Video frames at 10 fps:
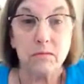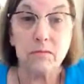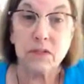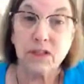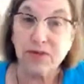
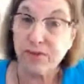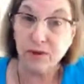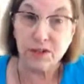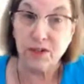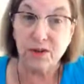to
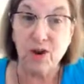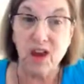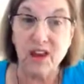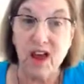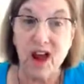folks that are
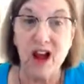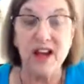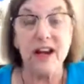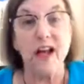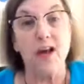online,
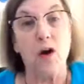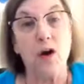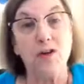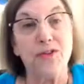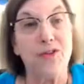and
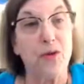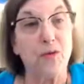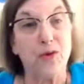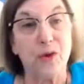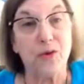also
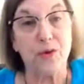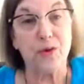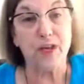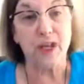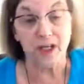
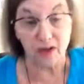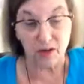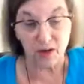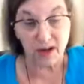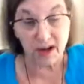locally here
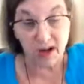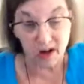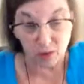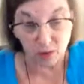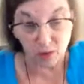in
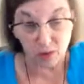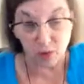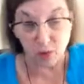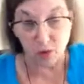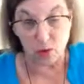our
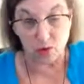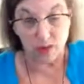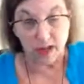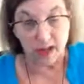rural